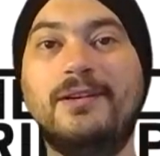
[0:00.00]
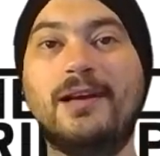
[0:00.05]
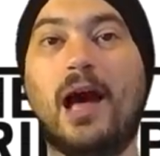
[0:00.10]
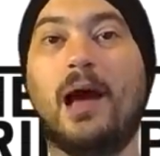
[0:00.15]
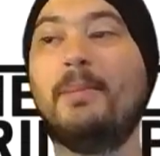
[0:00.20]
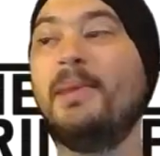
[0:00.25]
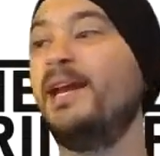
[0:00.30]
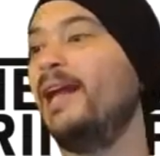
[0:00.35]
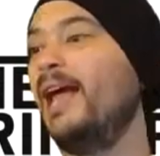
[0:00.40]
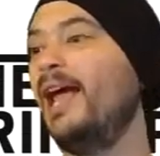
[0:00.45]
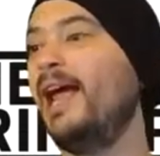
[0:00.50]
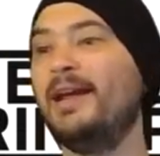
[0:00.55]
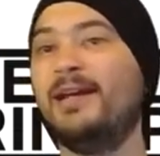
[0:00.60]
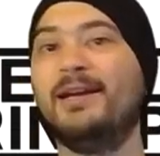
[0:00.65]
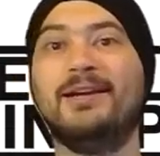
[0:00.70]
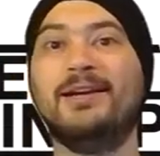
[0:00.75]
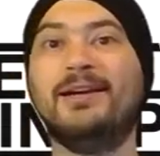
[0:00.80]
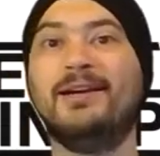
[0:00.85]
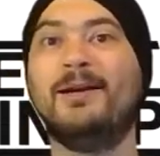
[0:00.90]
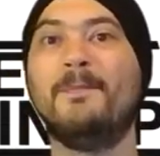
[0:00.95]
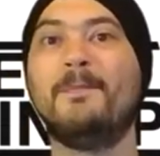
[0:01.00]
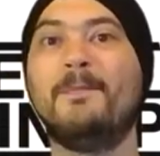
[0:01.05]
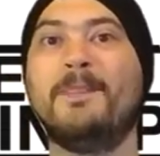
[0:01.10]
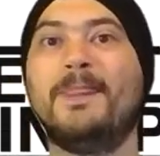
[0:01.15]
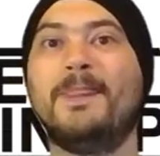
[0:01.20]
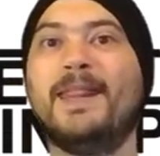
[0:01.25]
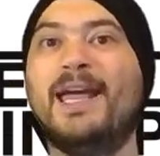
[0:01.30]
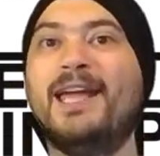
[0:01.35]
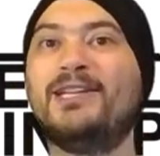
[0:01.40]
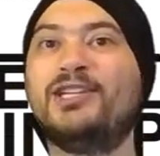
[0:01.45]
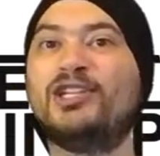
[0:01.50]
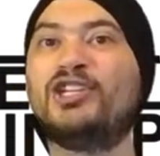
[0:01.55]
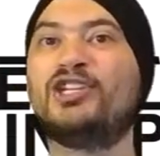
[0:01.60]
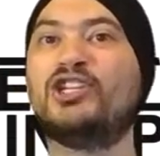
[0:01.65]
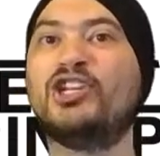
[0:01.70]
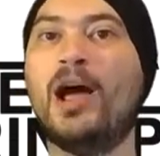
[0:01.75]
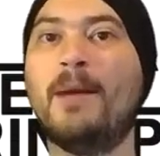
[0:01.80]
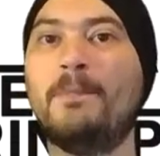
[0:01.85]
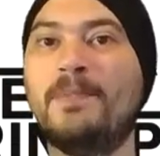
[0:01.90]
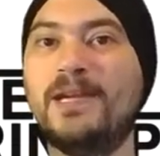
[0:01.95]
I mean, hey, it
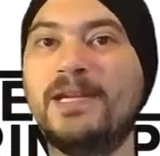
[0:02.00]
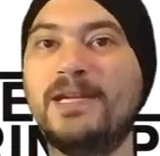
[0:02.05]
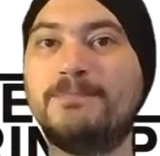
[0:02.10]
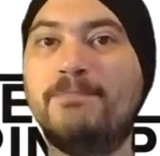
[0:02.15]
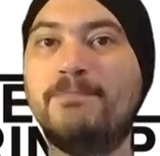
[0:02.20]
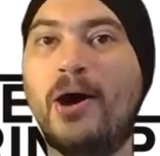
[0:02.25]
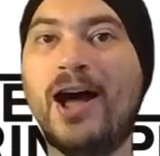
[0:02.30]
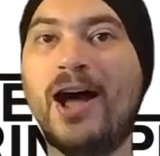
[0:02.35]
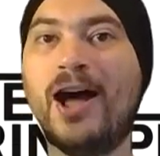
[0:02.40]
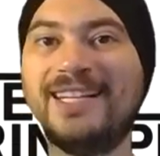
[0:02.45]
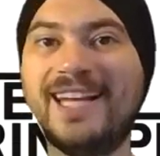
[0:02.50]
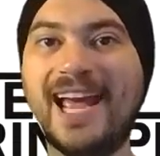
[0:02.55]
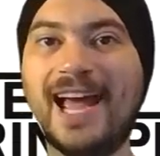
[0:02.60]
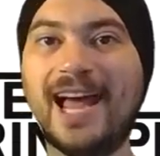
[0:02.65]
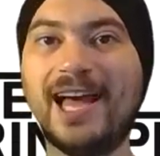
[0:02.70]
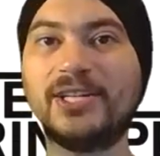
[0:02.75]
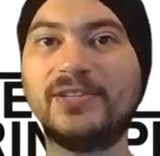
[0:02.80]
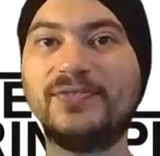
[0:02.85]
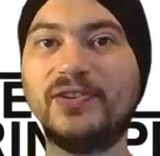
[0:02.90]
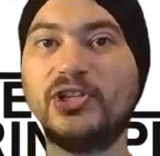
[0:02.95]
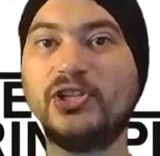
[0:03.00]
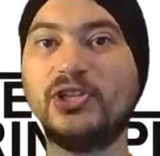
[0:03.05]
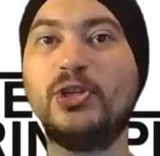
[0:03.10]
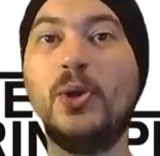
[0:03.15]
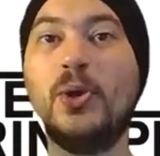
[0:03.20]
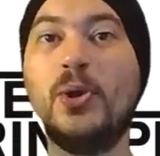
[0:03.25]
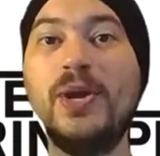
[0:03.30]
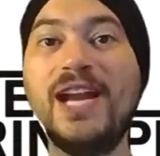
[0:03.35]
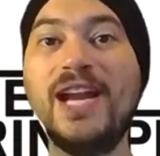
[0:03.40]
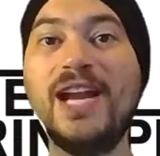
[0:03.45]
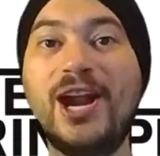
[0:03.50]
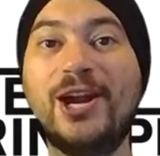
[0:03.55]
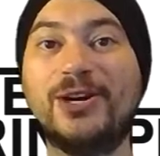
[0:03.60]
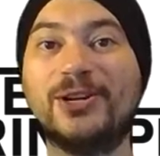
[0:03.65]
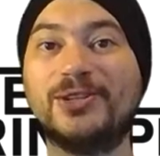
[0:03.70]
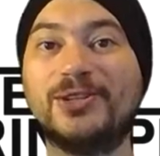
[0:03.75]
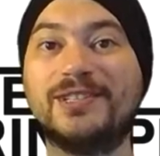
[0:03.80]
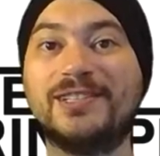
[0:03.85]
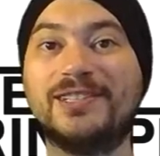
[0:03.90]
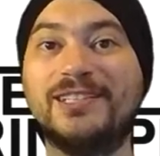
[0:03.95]
stopped this podcast for 2
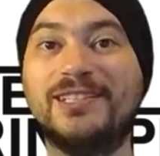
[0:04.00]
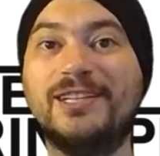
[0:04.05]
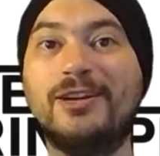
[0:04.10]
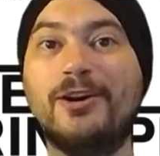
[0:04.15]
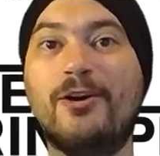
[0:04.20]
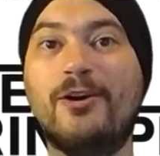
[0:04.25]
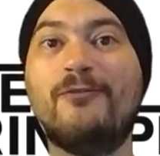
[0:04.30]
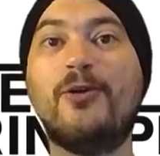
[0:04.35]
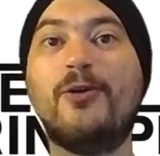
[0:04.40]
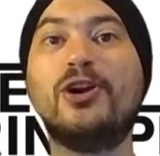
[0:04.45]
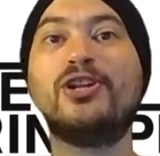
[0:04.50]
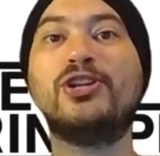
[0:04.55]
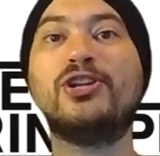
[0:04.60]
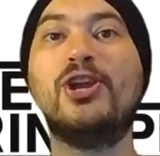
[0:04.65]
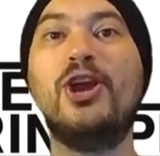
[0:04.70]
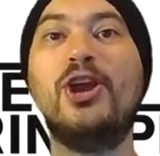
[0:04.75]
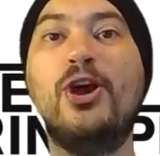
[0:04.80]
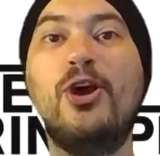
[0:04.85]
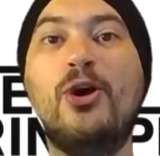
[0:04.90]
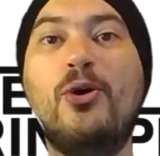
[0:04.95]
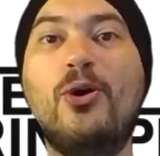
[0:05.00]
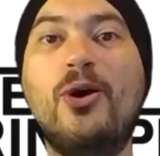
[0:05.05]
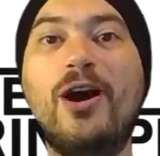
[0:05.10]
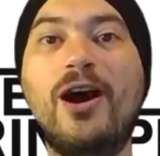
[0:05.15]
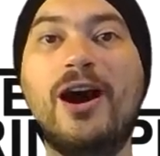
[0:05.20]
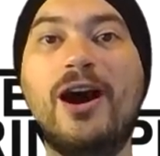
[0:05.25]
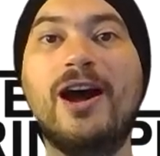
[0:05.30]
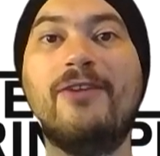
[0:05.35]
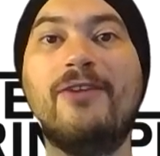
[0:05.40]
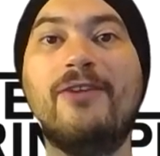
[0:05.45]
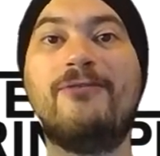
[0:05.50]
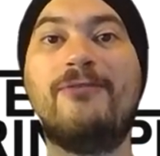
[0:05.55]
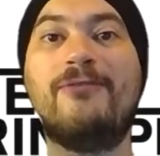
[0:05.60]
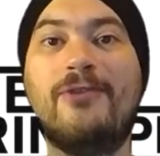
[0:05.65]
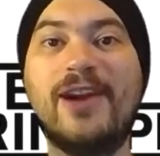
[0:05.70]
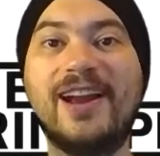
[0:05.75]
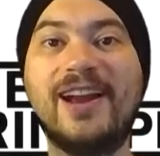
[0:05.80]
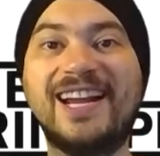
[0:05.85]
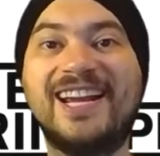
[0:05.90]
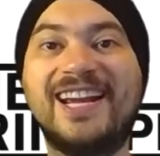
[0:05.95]
years. For 2
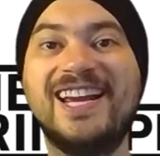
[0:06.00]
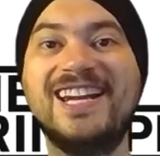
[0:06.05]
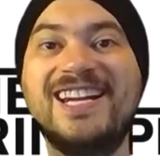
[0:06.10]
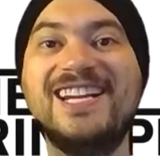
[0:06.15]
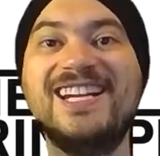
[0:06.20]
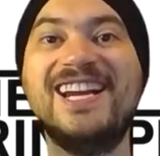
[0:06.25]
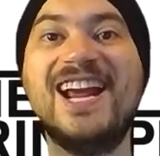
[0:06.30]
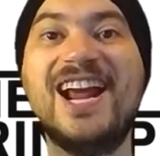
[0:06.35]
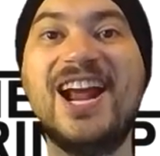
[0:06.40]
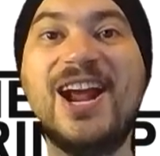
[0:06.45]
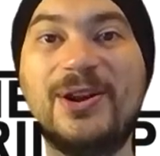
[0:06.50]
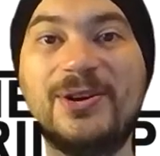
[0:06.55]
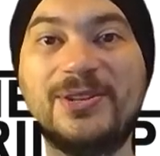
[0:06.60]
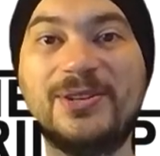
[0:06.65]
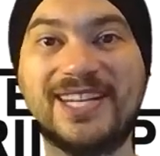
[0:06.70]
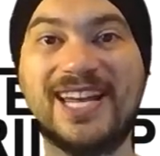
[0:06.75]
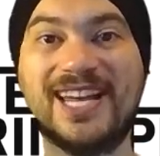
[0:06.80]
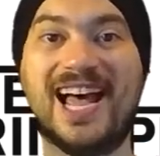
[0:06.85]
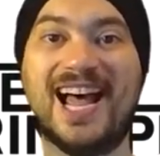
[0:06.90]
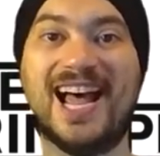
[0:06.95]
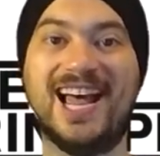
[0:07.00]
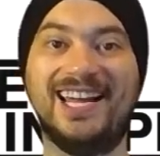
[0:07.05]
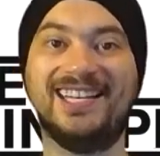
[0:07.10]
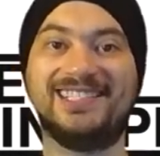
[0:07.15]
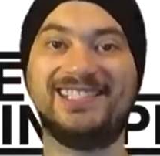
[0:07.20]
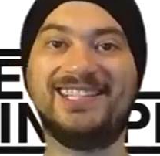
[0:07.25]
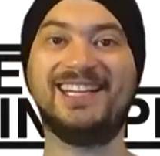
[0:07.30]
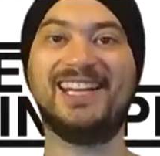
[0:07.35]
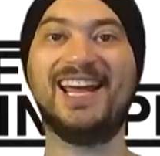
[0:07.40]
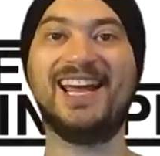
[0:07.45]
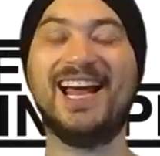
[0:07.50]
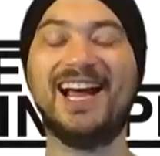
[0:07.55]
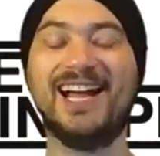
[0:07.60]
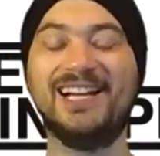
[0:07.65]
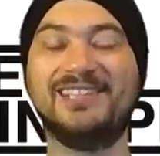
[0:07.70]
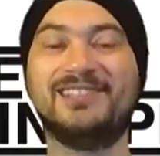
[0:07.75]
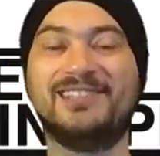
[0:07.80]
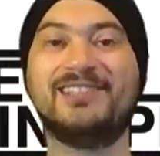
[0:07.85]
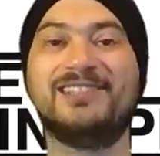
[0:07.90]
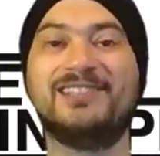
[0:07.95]
freaking years, guys and
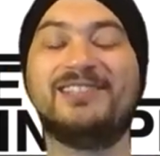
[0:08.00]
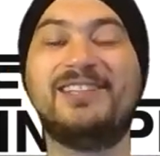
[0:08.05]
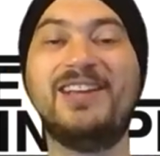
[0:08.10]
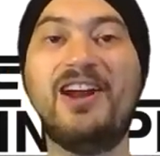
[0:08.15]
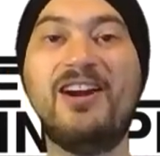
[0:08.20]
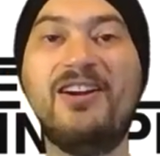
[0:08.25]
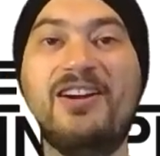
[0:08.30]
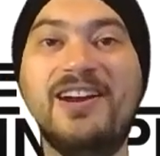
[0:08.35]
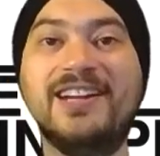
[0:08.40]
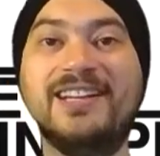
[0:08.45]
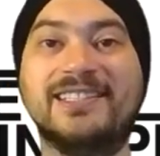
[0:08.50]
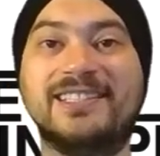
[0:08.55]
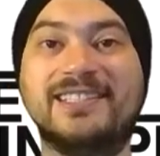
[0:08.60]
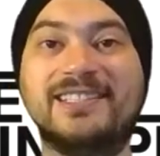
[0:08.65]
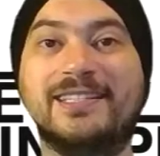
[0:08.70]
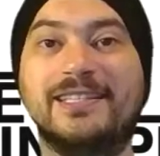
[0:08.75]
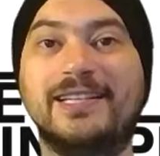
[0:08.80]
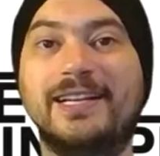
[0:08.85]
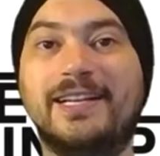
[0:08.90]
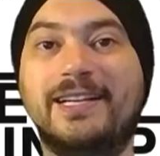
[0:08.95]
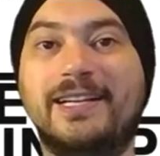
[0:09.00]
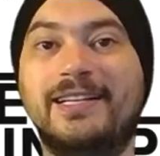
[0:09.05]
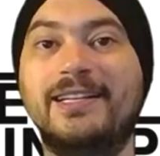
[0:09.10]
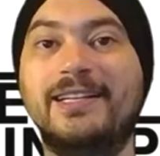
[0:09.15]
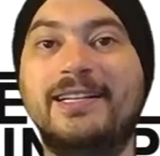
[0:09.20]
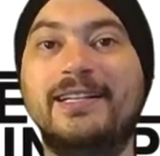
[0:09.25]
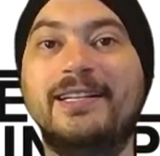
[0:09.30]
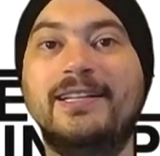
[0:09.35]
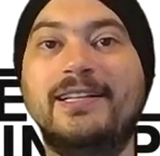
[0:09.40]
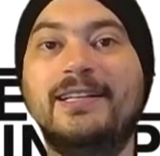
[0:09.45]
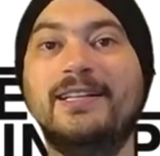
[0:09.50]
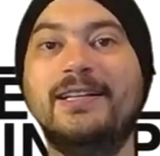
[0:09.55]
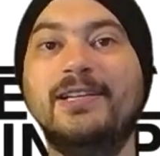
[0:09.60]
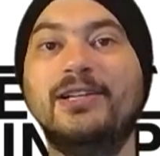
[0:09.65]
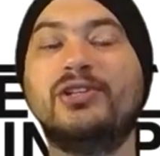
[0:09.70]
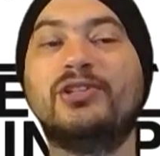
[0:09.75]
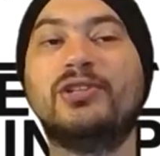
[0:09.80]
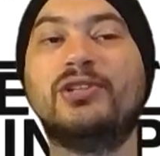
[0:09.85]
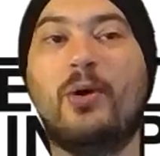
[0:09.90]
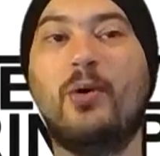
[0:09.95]
gals. Seriously.
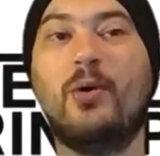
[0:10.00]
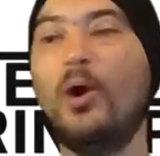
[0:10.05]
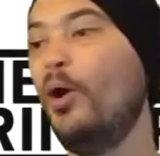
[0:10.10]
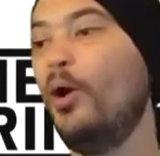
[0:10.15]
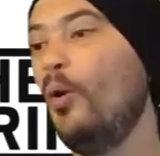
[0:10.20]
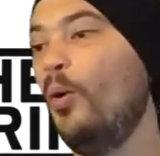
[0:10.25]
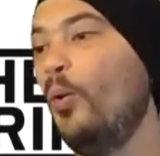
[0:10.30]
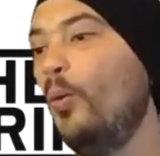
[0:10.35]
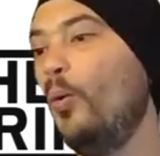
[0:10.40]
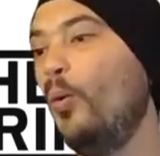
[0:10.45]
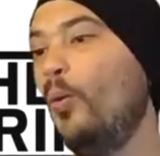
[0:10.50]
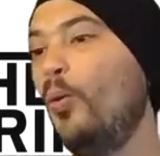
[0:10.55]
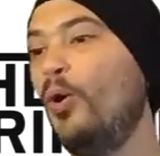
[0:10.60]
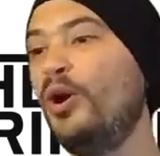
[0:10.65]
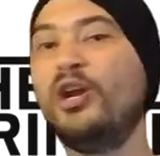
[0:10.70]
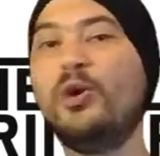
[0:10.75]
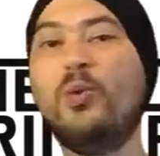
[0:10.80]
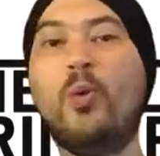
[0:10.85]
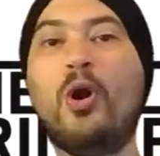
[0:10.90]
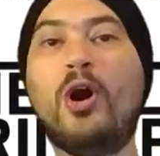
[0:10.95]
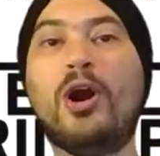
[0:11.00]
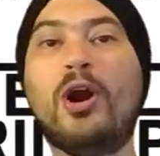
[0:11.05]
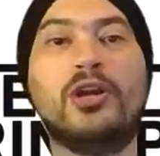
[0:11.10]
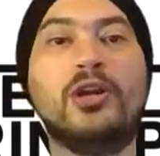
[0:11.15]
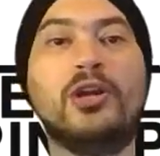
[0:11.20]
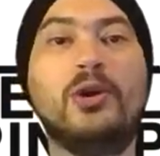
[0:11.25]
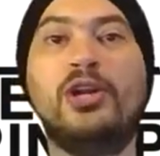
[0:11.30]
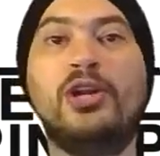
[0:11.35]
So what do you want to do?